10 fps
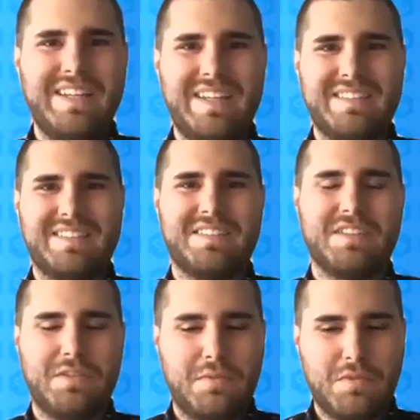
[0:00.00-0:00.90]
yes,
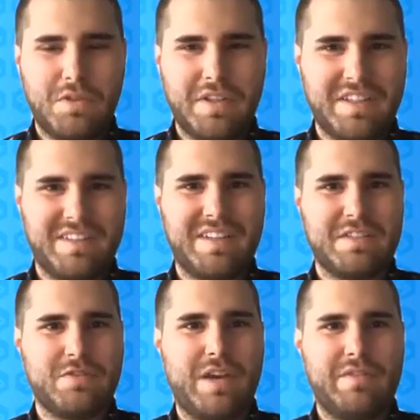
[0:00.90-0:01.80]
good morning.
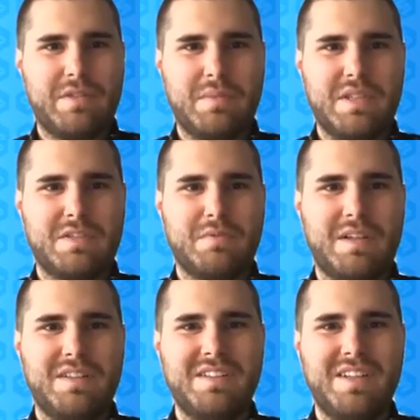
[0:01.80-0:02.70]
Thanks for having me as
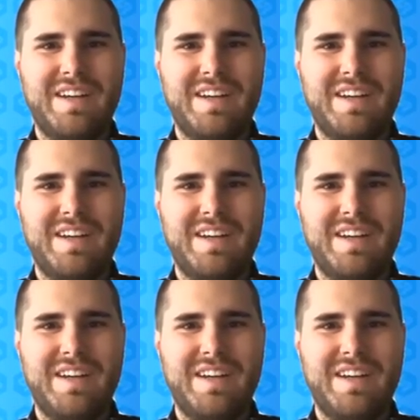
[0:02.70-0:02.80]
well.